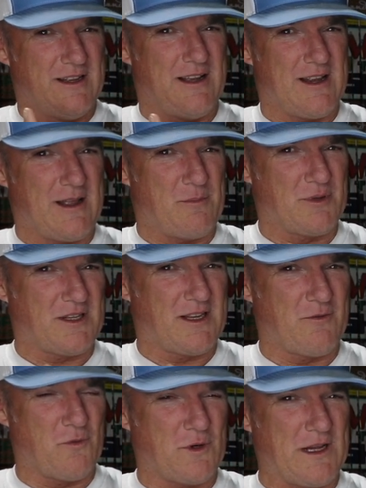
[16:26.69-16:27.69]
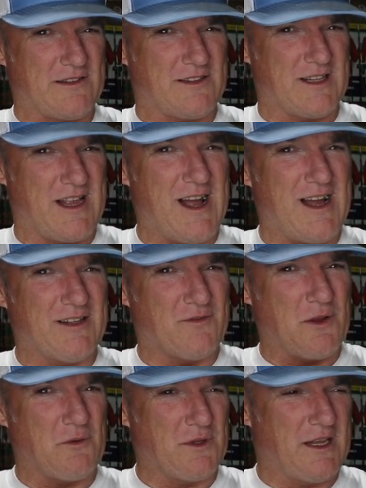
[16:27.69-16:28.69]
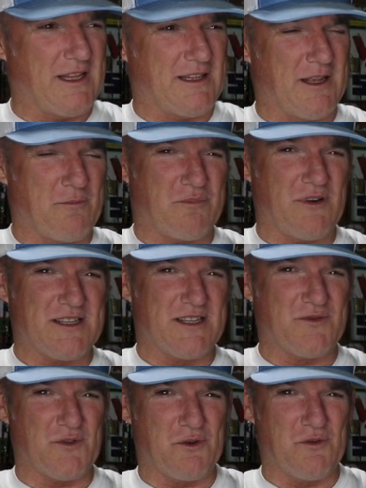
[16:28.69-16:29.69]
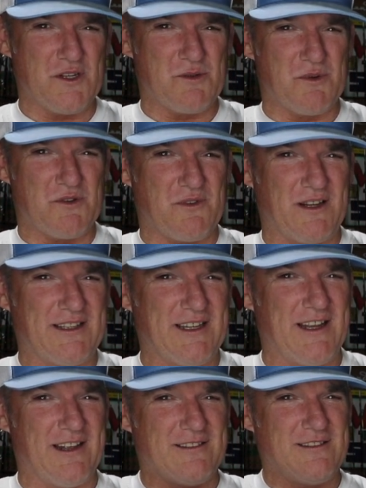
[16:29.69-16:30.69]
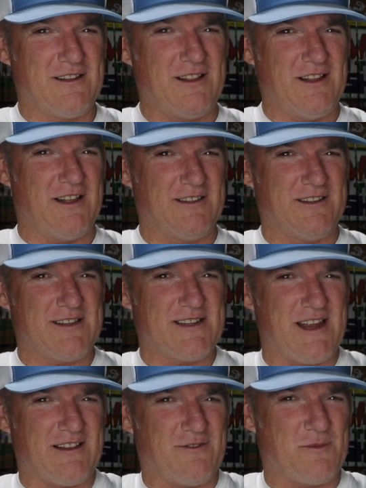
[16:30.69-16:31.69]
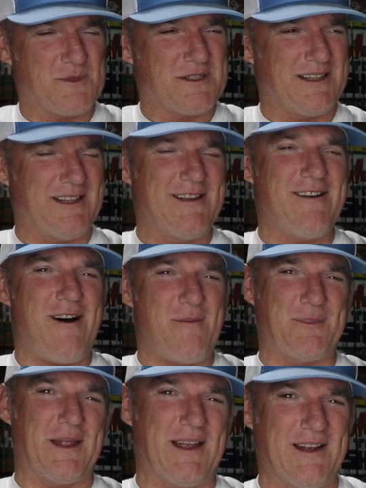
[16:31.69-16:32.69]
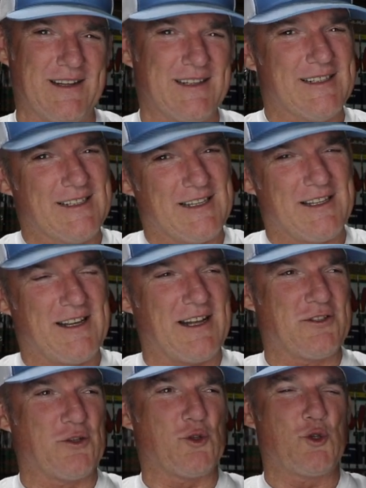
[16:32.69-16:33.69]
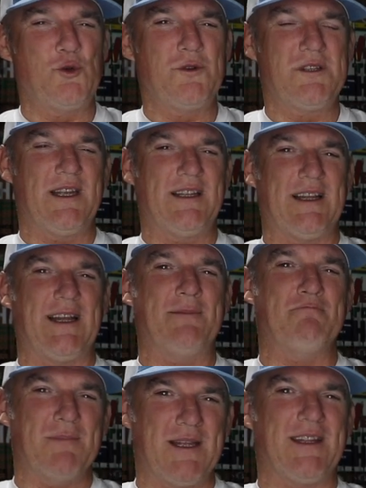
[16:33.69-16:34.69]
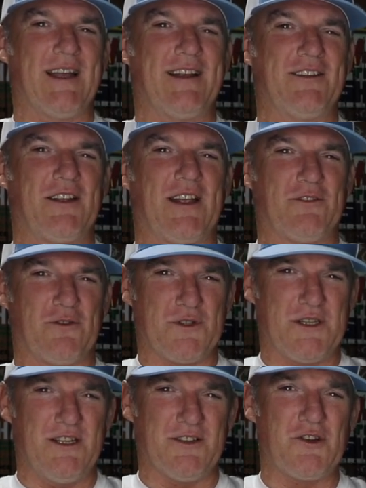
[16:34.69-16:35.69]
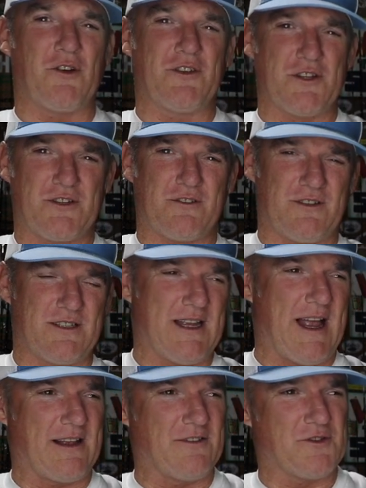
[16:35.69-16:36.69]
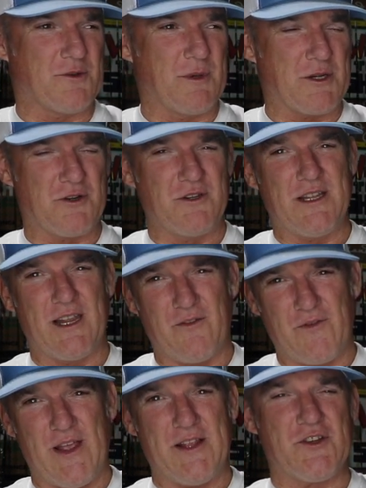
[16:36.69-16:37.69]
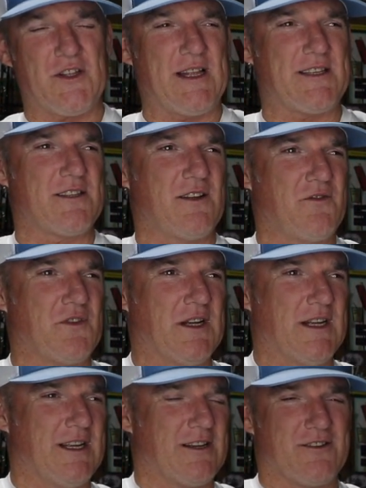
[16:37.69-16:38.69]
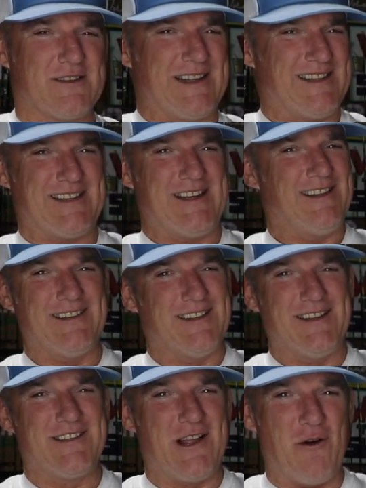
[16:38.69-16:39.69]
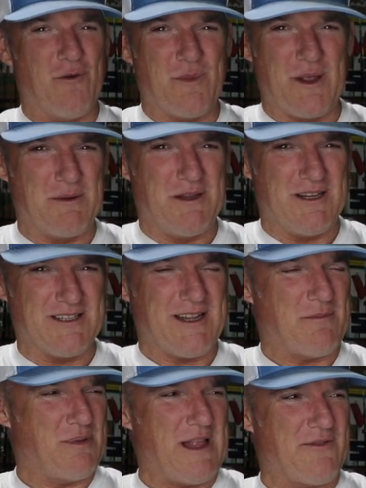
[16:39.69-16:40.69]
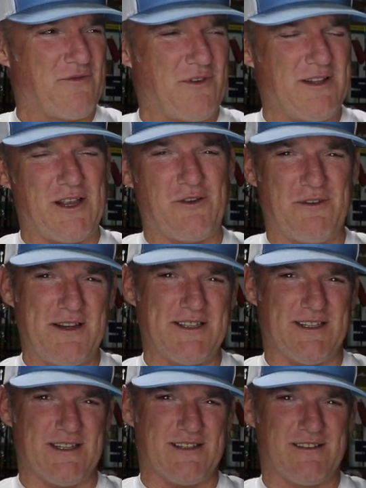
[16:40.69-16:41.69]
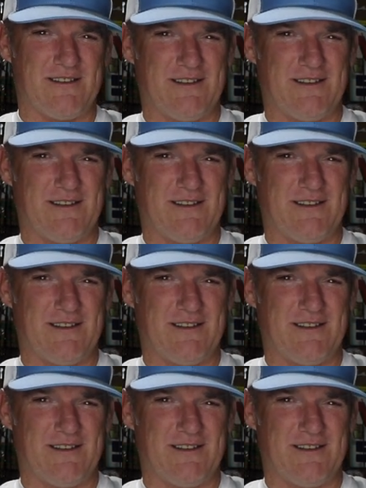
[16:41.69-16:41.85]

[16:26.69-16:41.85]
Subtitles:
I got to put the word out to the con. If they want to get their presents for Christmas right there, a little discount almost on the arm there. You got till Tuesday night, midnight, to get those deals on your Sterling Tackle. So make sure you take advantage of that stuff, because that sale is going, baby. It's that Black Friday craziness.